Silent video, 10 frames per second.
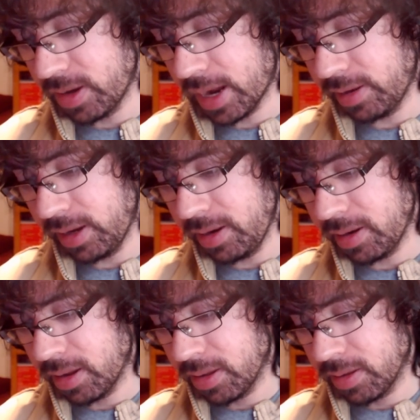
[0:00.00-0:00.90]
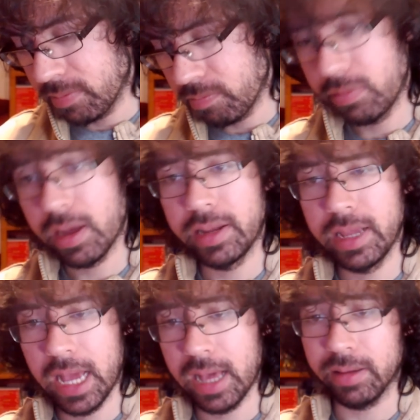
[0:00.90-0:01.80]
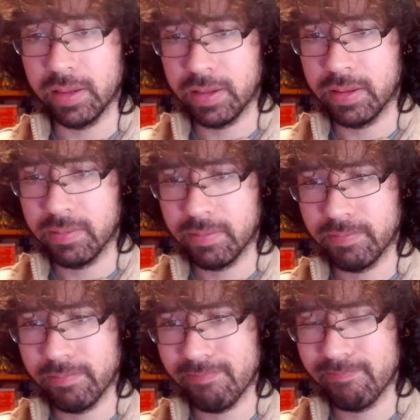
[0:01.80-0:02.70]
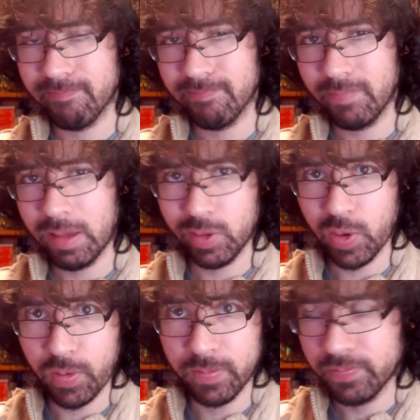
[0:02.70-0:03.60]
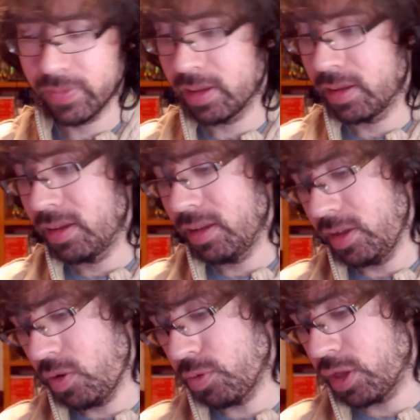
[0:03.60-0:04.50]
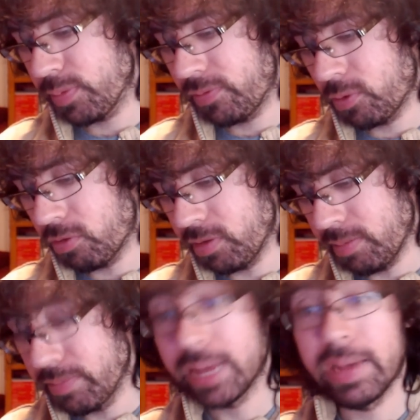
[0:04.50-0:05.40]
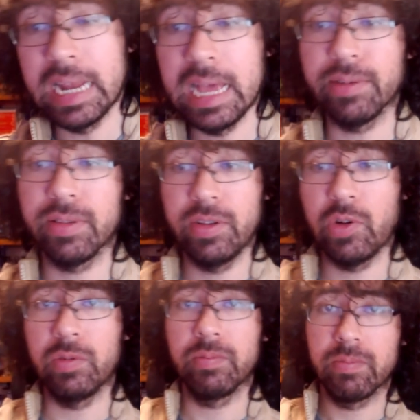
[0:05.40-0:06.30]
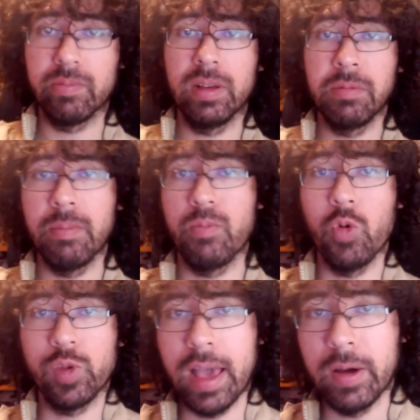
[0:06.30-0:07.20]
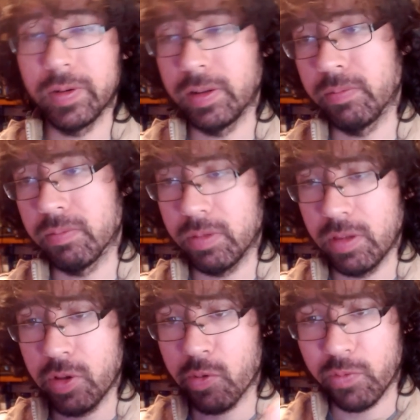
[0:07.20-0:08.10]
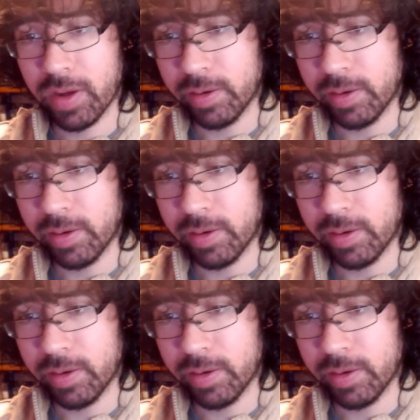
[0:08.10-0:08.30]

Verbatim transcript: of 1990X. So, you know, just before uh, Mega Man X, you know, burst out and the Zero